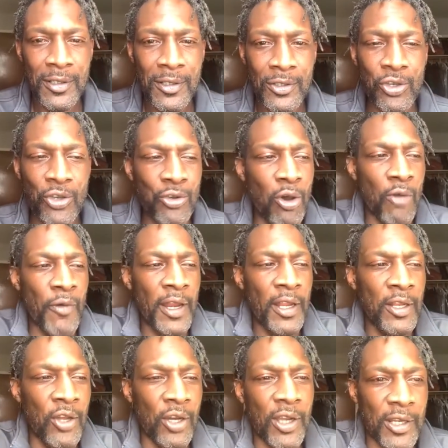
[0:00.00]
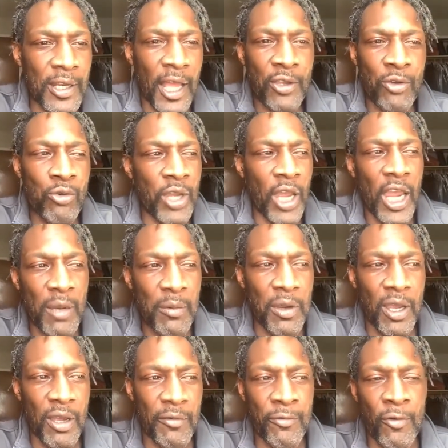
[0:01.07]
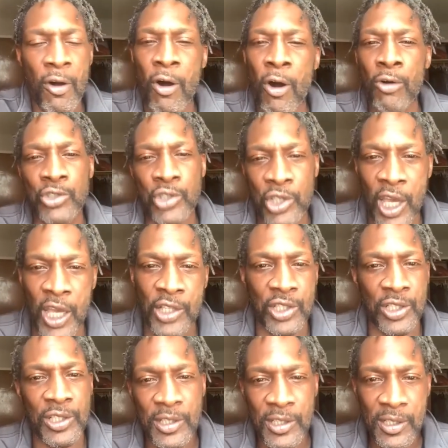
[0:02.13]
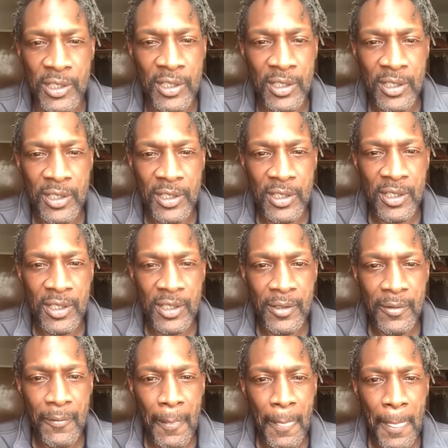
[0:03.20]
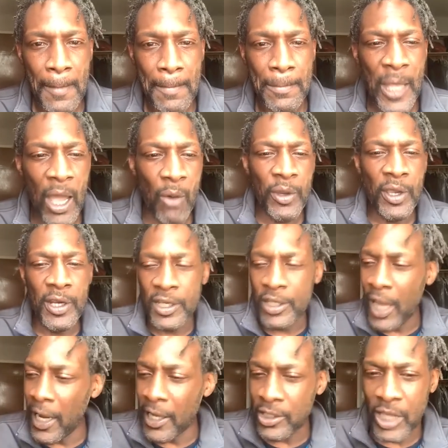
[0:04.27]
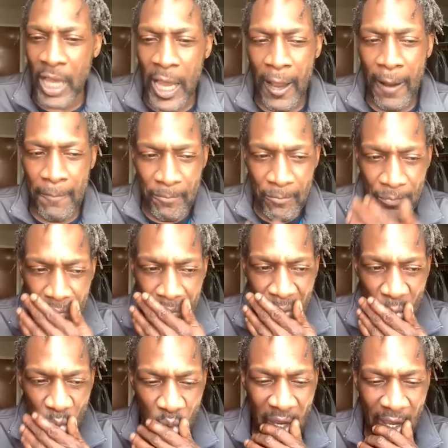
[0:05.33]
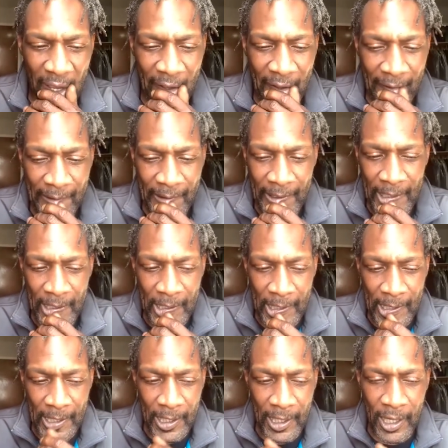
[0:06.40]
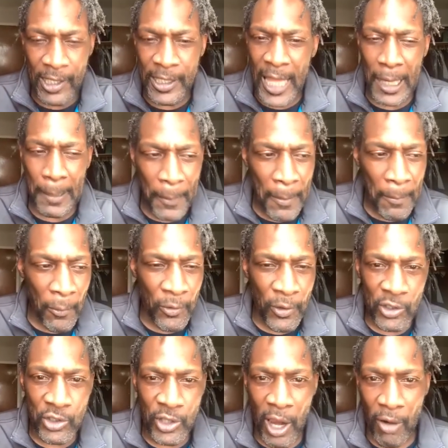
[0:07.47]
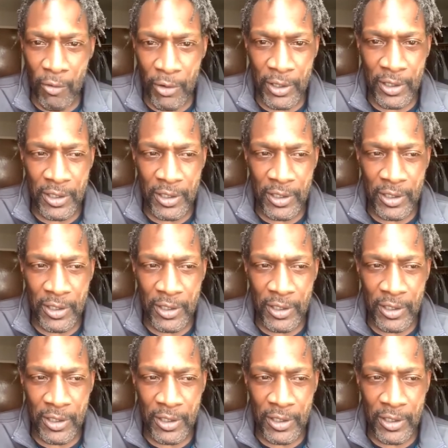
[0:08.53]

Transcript: So you're already looking like you came here for an altercation. Now we're in a day of time where a lot of people in this era,